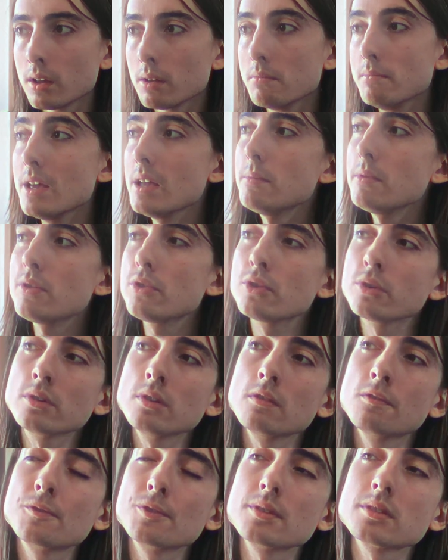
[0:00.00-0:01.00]
Maybe they're
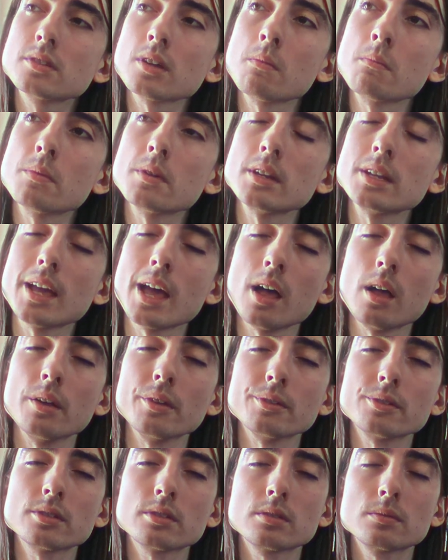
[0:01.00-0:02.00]
good for somebody
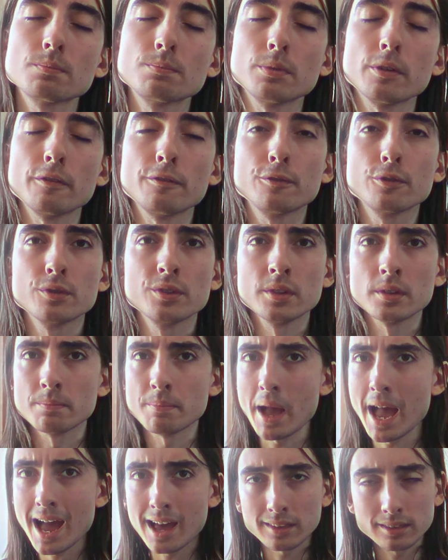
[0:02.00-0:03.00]
else, but for the
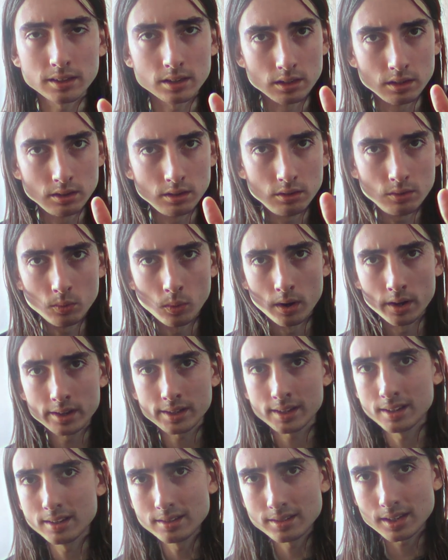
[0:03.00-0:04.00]
path that you want
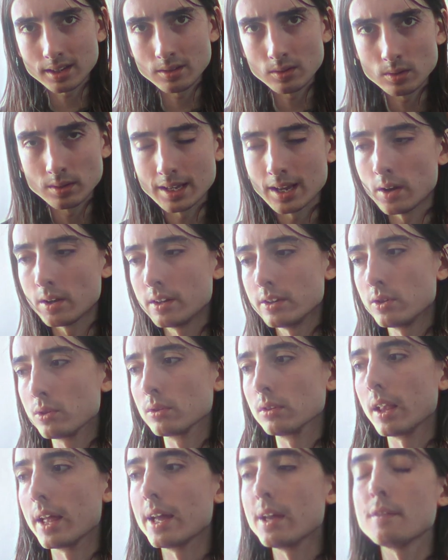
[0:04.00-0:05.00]
to continue down in
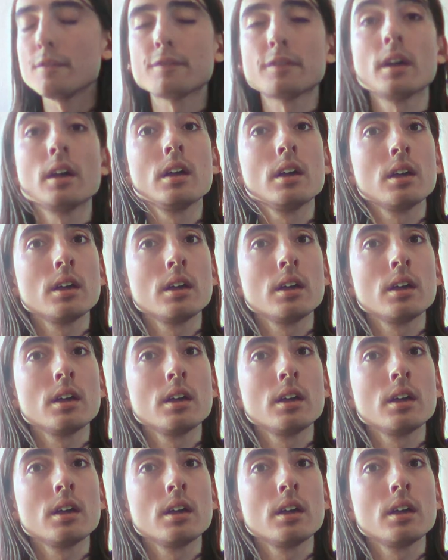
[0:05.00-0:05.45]
your life,